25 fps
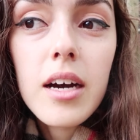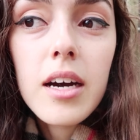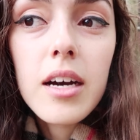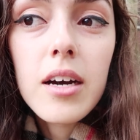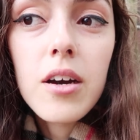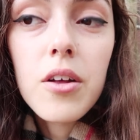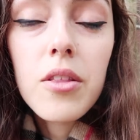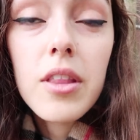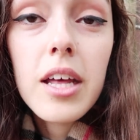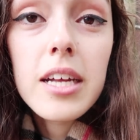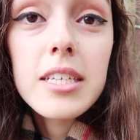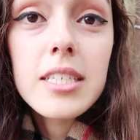
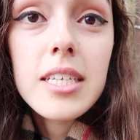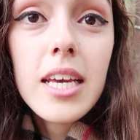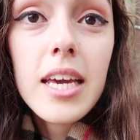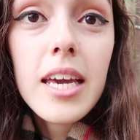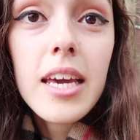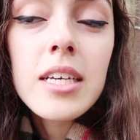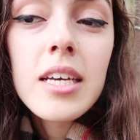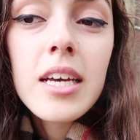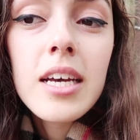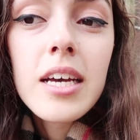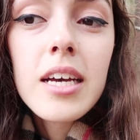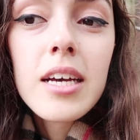on that
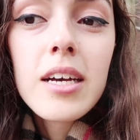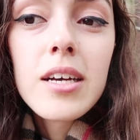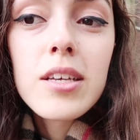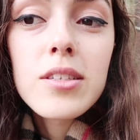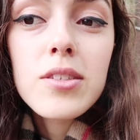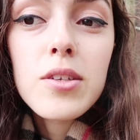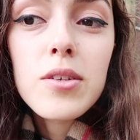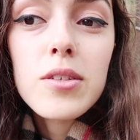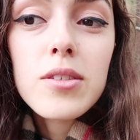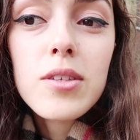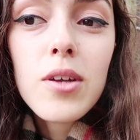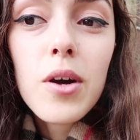day.
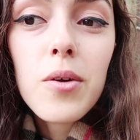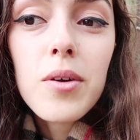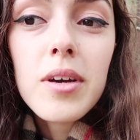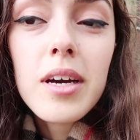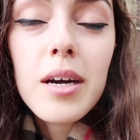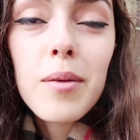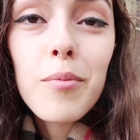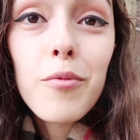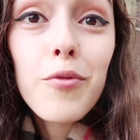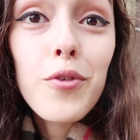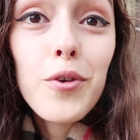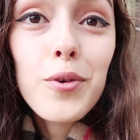So it's all
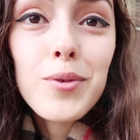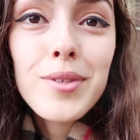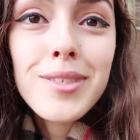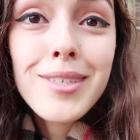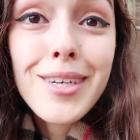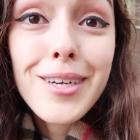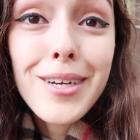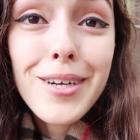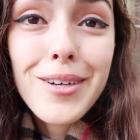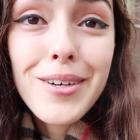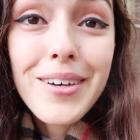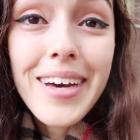come full
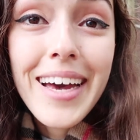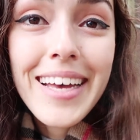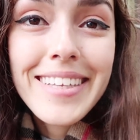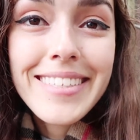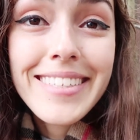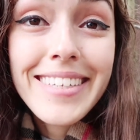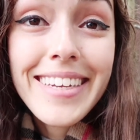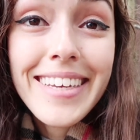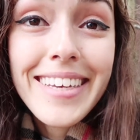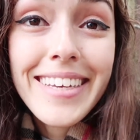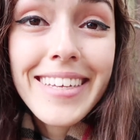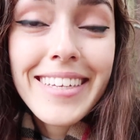circle,
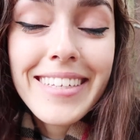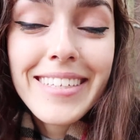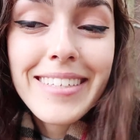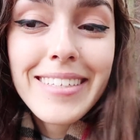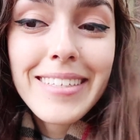hasn't it?